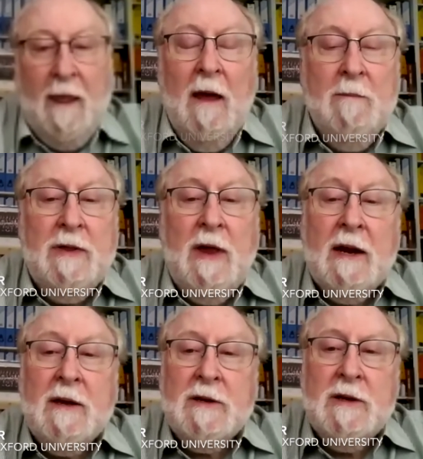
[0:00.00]
but
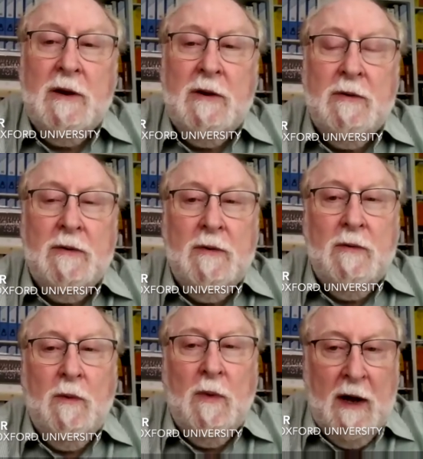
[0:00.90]
that new
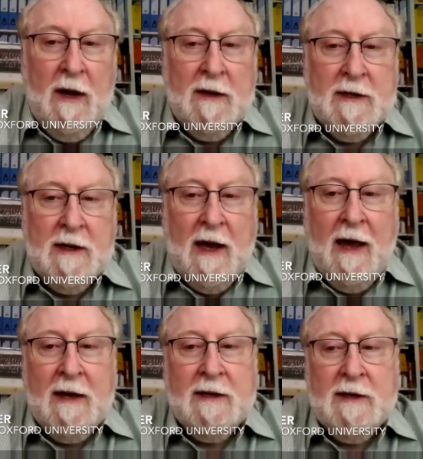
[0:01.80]
world
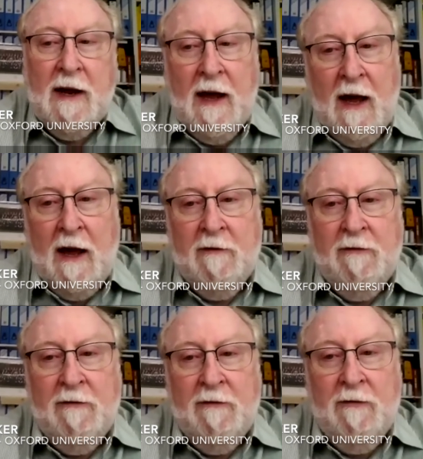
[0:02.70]
has to have